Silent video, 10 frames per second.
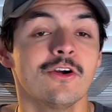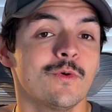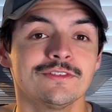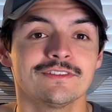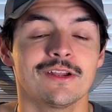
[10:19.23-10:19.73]
All
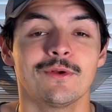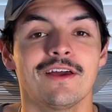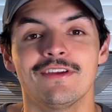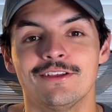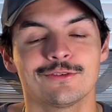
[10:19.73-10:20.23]
questions that I want to
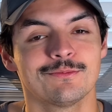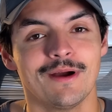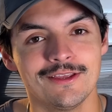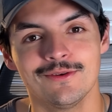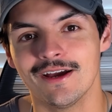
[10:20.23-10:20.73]
have answered
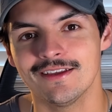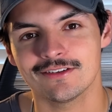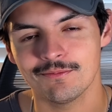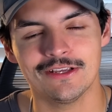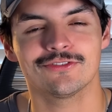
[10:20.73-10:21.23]
by you guys, and
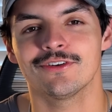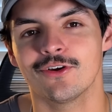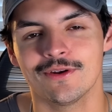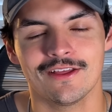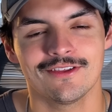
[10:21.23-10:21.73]
I'll make sure to
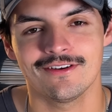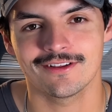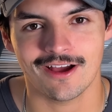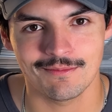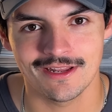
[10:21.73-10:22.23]
go down there and
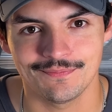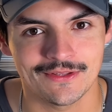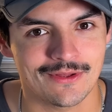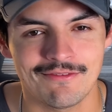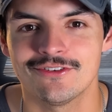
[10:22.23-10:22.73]
comment and
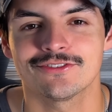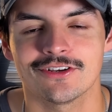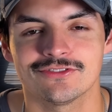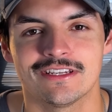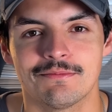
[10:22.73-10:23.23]
we'll have a
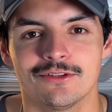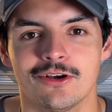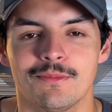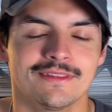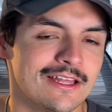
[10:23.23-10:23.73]
discussion down
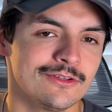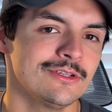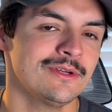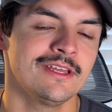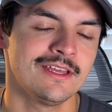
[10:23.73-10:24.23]
below. But that'll
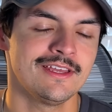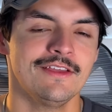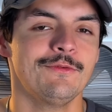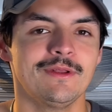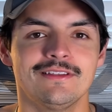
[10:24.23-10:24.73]
do it.
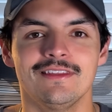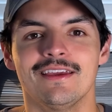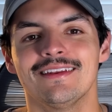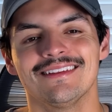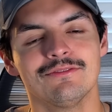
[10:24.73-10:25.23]
If you made it to the
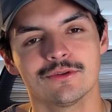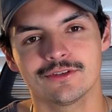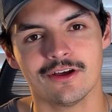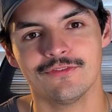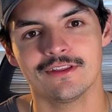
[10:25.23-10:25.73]
end, leave a little
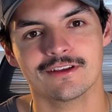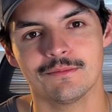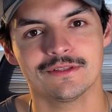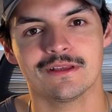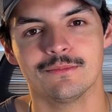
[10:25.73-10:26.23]
dolphin in the
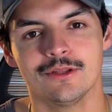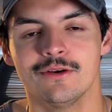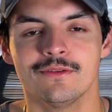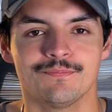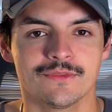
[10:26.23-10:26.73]
comments down
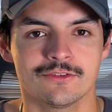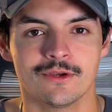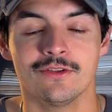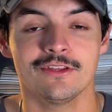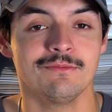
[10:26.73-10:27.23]
below so I
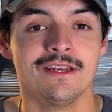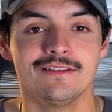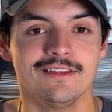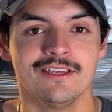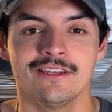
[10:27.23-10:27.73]
know that you made it
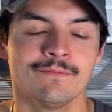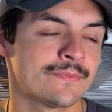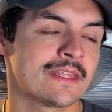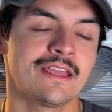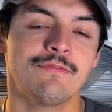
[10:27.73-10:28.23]
to the end.
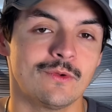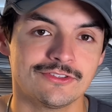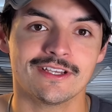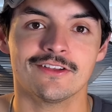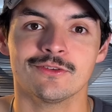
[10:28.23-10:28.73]
If you want
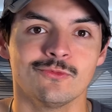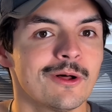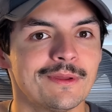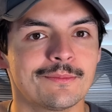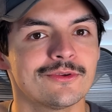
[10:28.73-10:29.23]
to check out some
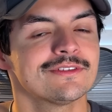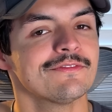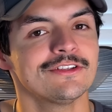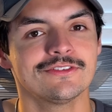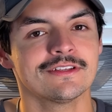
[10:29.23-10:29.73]
wallpapers,
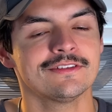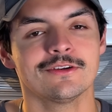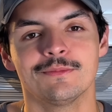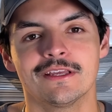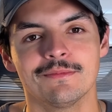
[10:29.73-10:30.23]
definitely consider
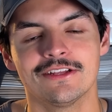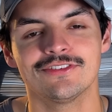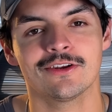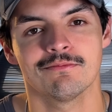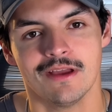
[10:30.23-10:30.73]
becoming a
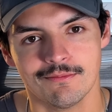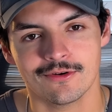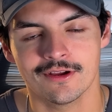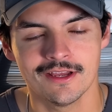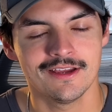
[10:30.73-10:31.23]
channel
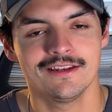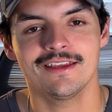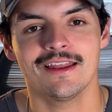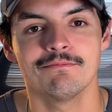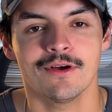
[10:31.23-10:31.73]
member to
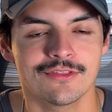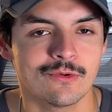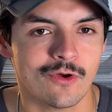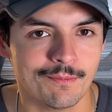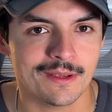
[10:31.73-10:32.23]
get monthly
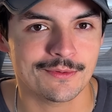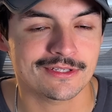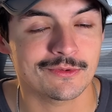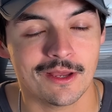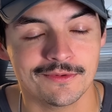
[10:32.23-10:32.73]
wallpapers
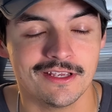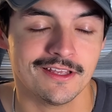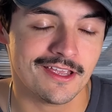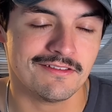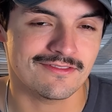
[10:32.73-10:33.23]
that we update,
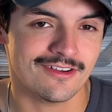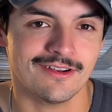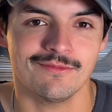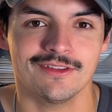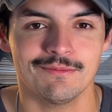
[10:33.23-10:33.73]
again, on
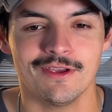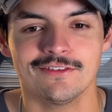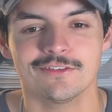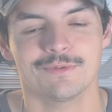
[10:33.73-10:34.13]
a monthly basis.